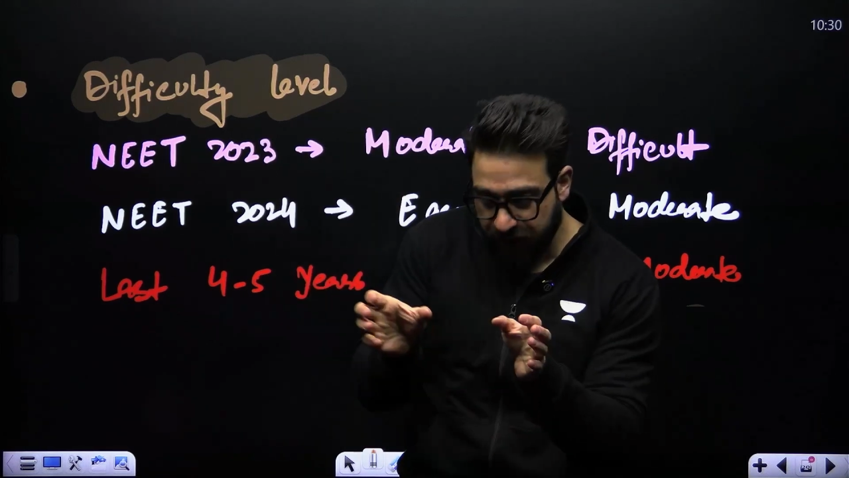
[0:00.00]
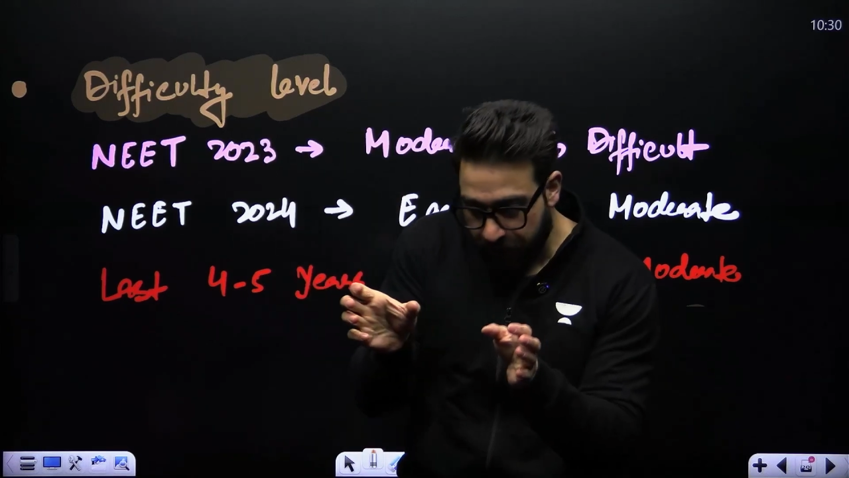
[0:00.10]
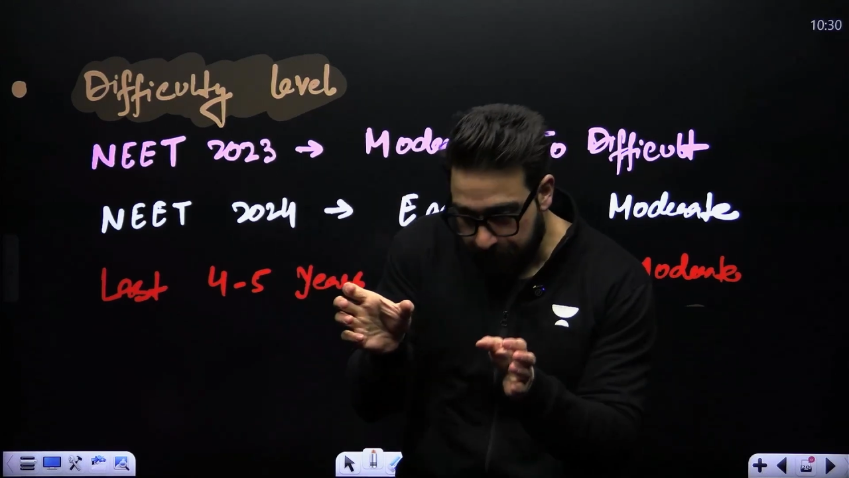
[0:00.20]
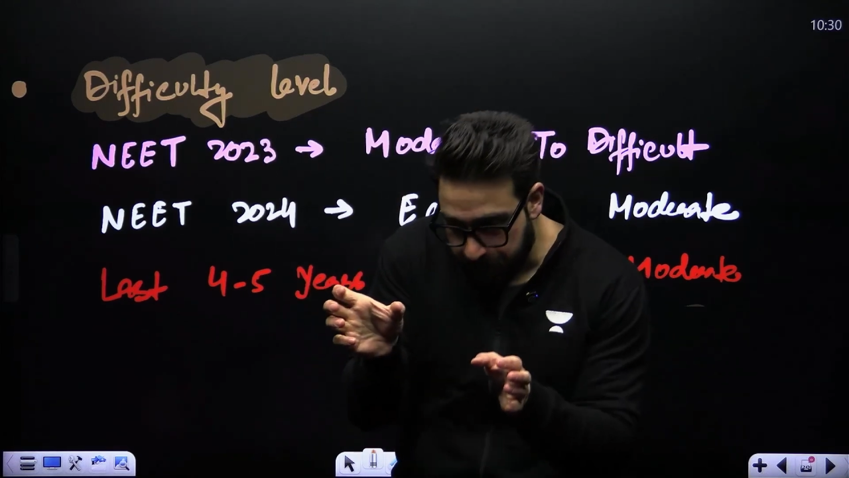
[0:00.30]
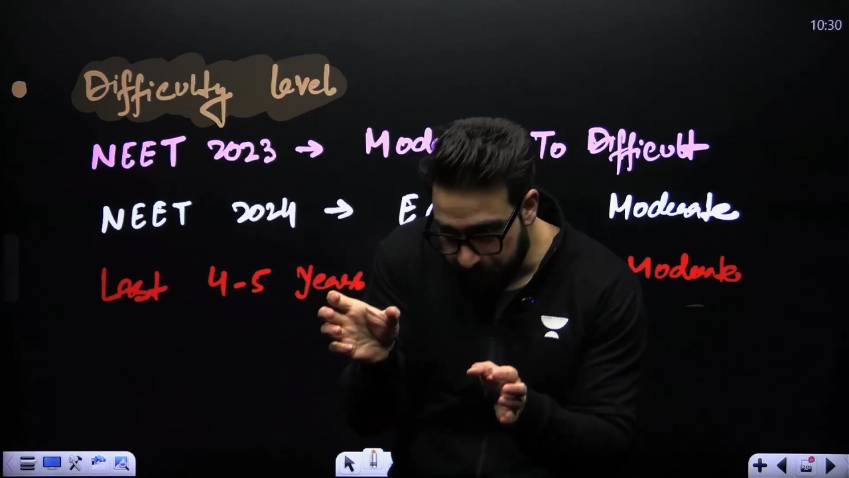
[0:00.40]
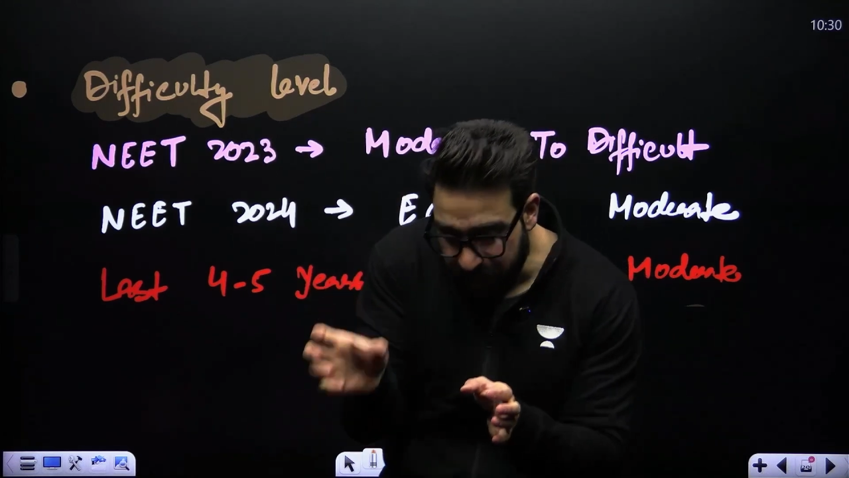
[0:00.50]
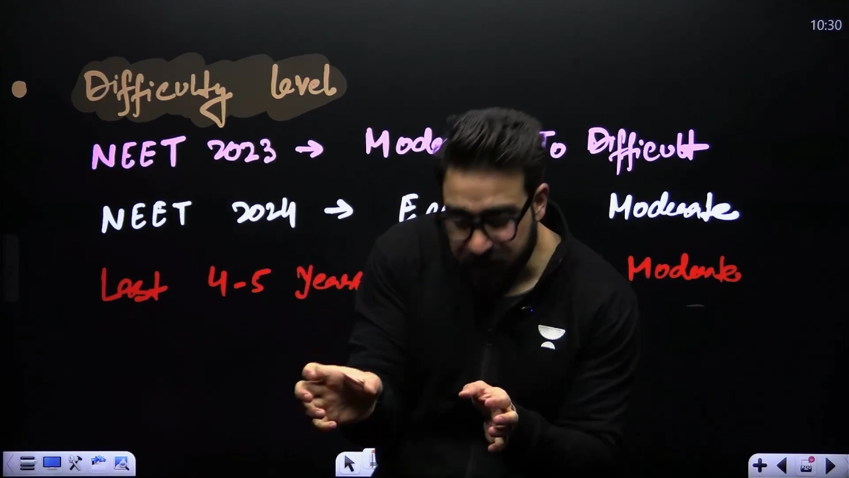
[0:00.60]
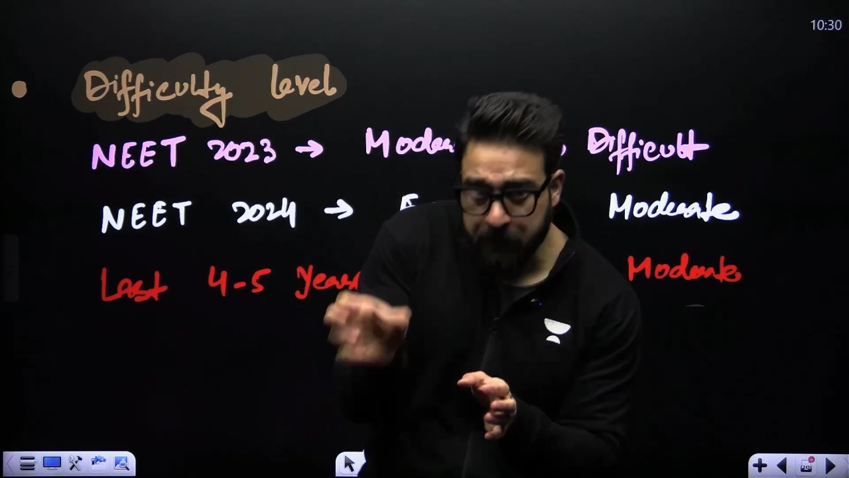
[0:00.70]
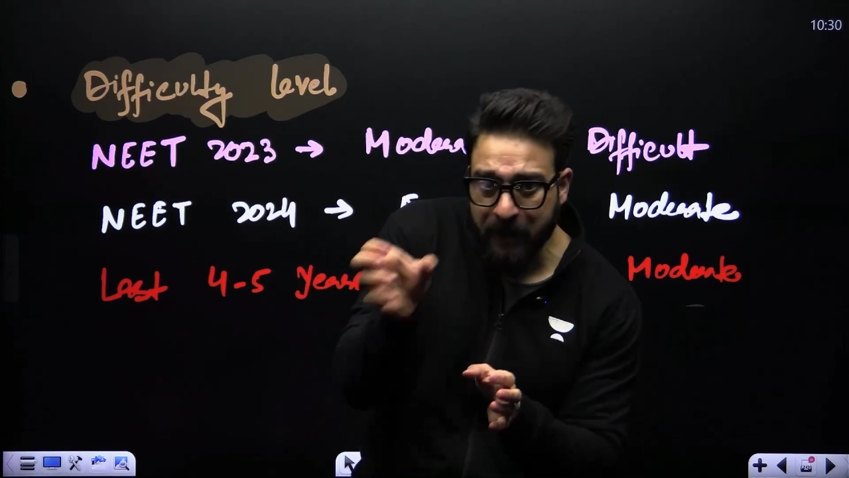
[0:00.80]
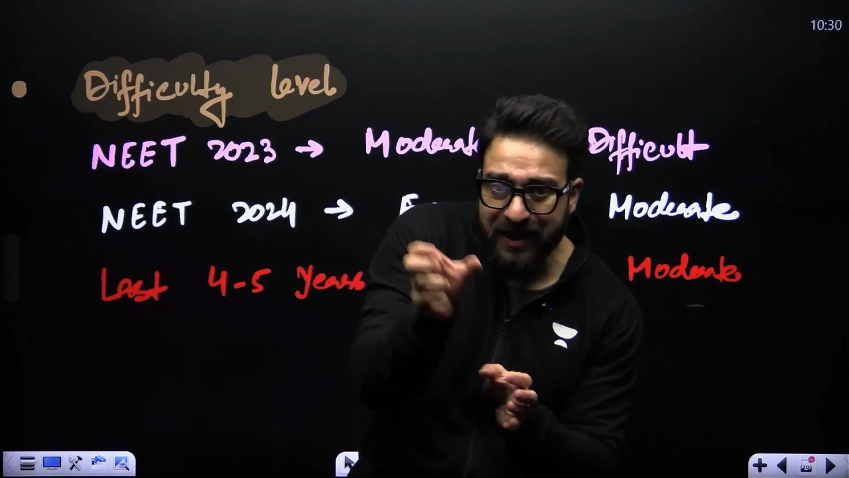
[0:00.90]

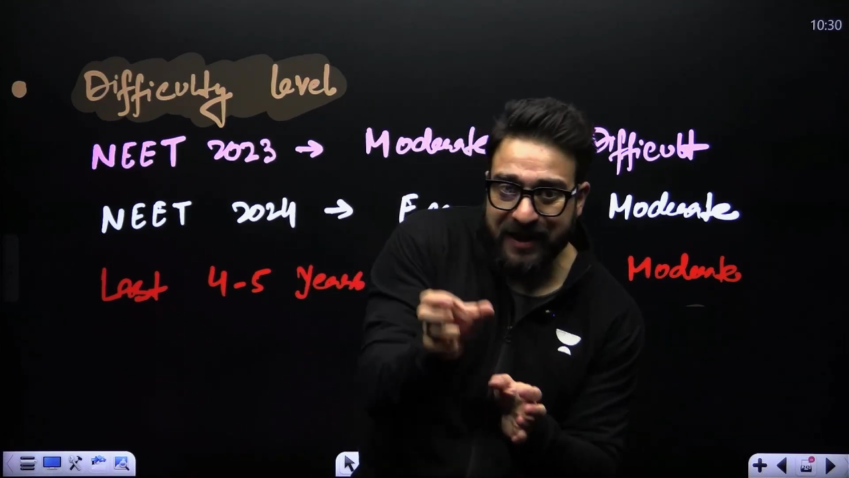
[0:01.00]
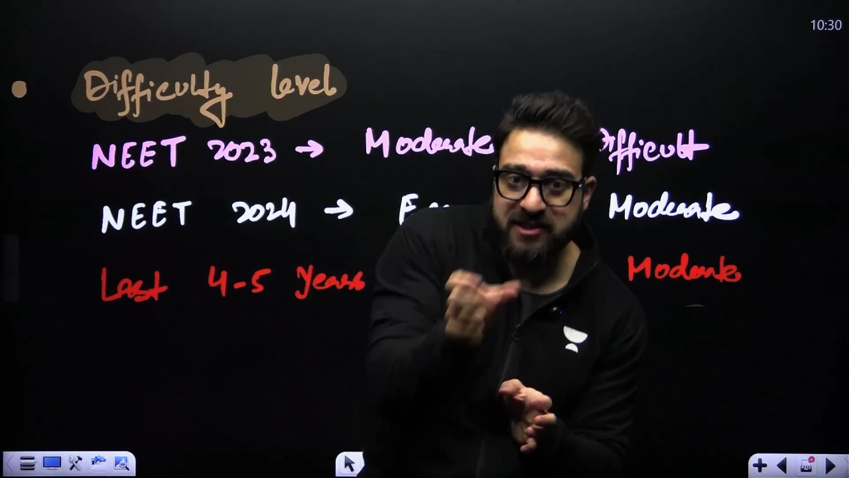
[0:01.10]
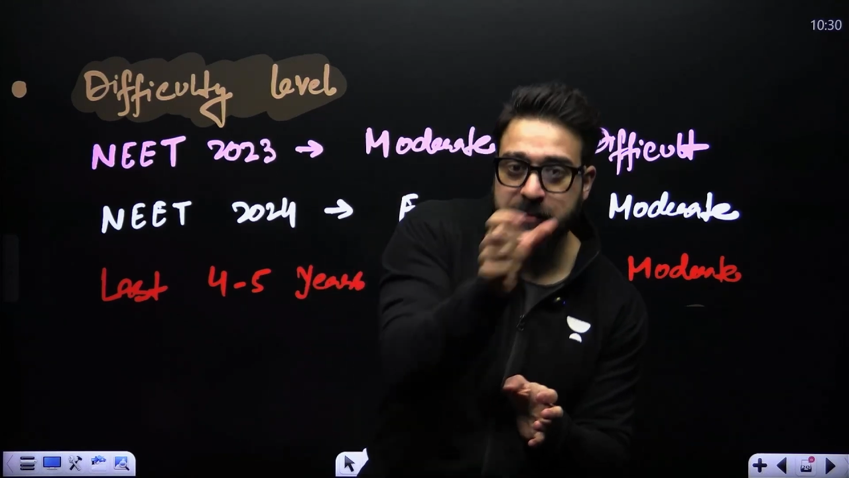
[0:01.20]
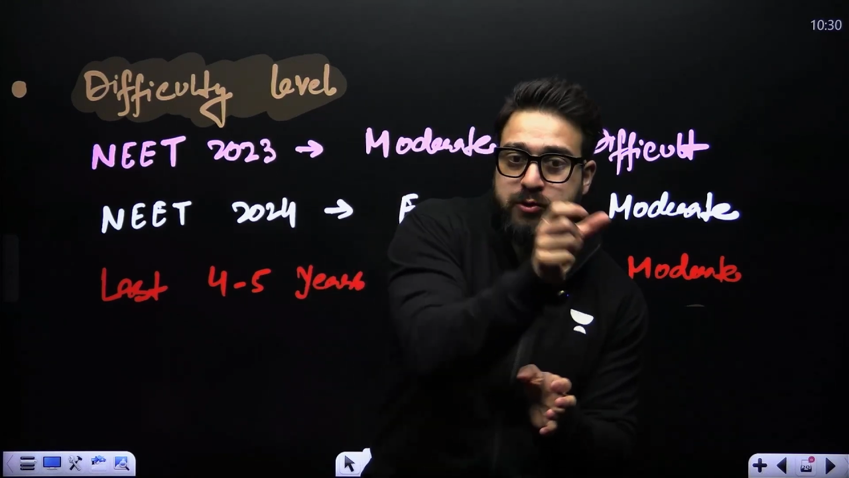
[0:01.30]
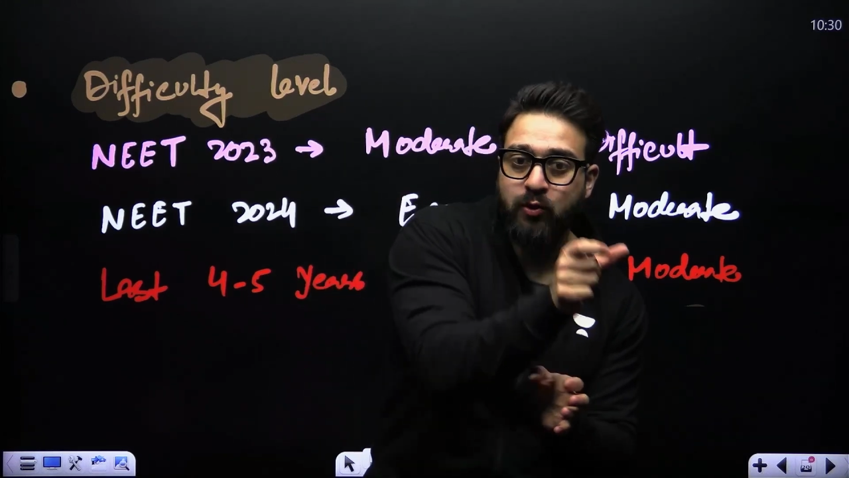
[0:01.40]
Multiple concepts were